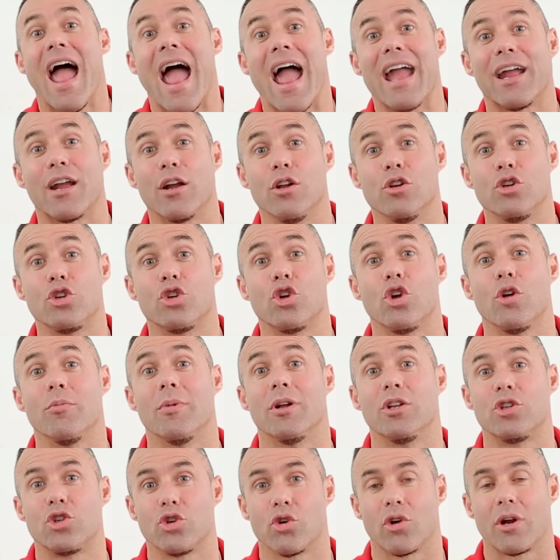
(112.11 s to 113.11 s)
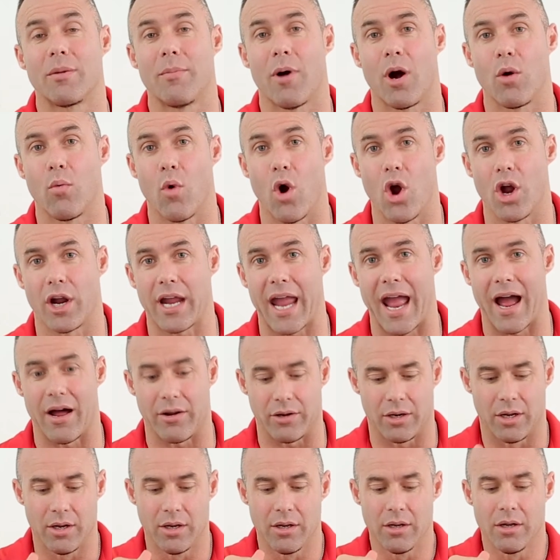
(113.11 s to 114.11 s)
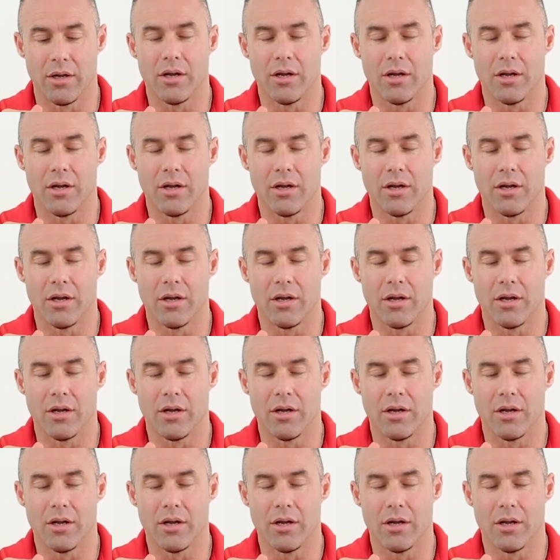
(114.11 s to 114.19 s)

and consume it during my workout.